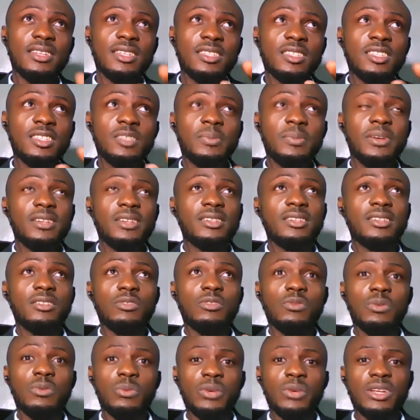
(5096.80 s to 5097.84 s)
this
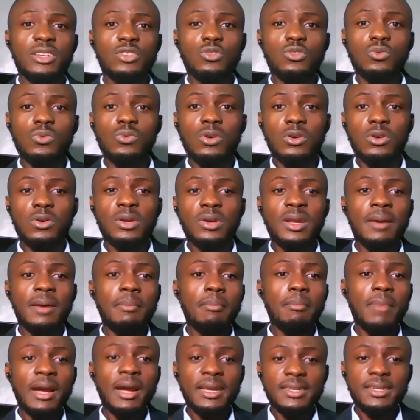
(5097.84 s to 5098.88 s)
person, we need to work on our
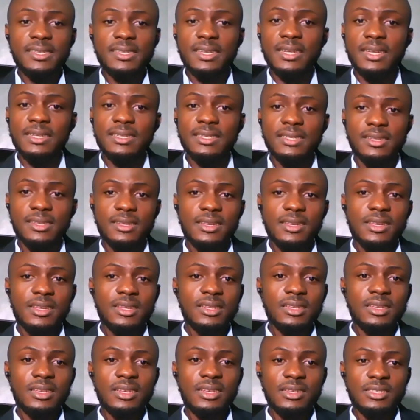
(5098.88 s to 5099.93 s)
mindset.
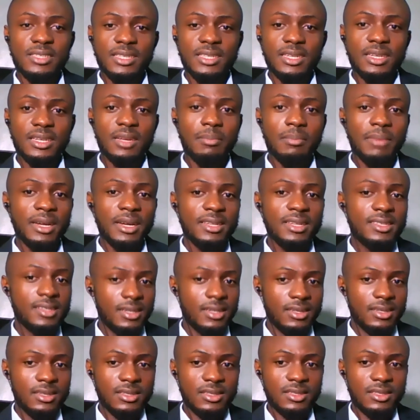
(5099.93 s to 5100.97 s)
See, the mindset
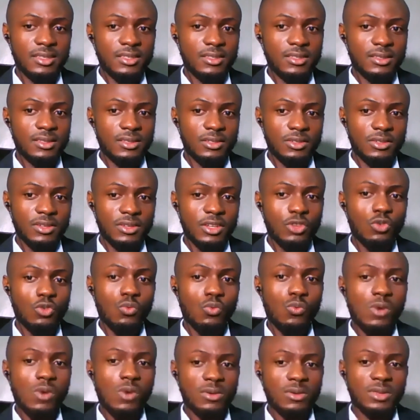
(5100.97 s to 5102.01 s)
is you need to
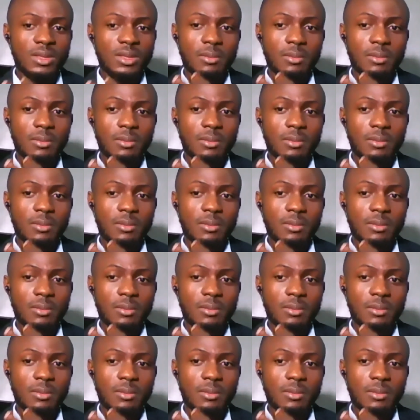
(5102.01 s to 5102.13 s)
work on the